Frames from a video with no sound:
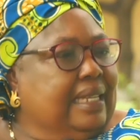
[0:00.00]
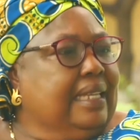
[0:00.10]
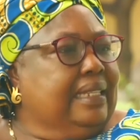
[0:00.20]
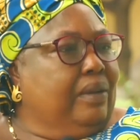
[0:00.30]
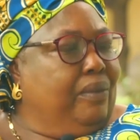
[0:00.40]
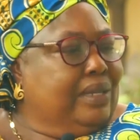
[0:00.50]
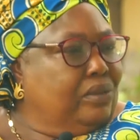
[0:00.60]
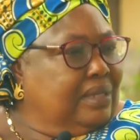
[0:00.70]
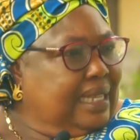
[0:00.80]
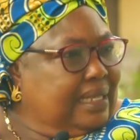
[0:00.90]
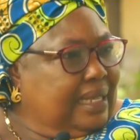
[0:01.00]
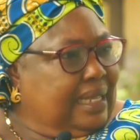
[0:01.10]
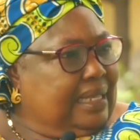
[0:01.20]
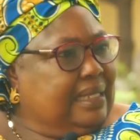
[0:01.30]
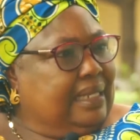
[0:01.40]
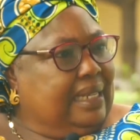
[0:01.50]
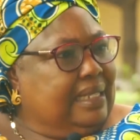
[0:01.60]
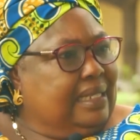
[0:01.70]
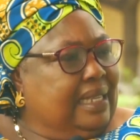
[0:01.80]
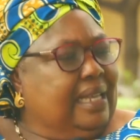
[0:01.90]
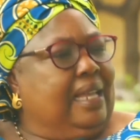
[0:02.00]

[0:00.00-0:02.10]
and then went to the slates.